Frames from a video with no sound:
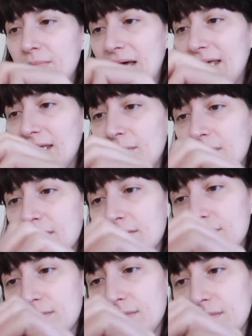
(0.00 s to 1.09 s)
baggy,
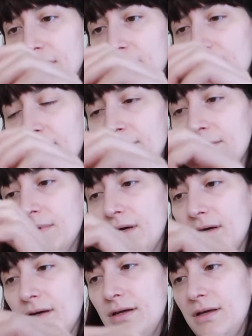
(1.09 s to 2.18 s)
but
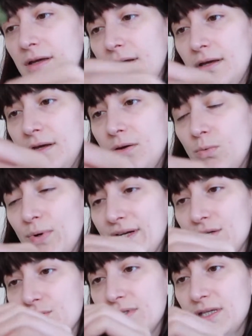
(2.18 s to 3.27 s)

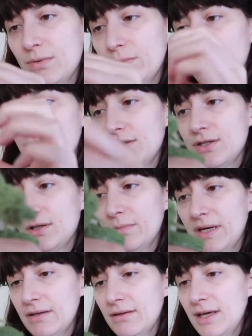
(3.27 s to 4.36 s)
we shall see what we can do
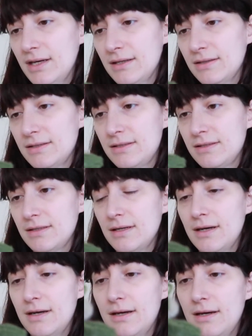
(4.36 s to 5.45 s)
about that.
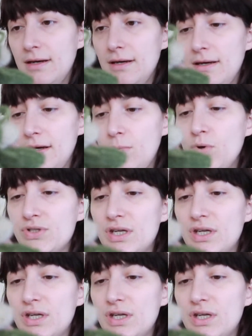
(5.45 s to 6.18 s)
I was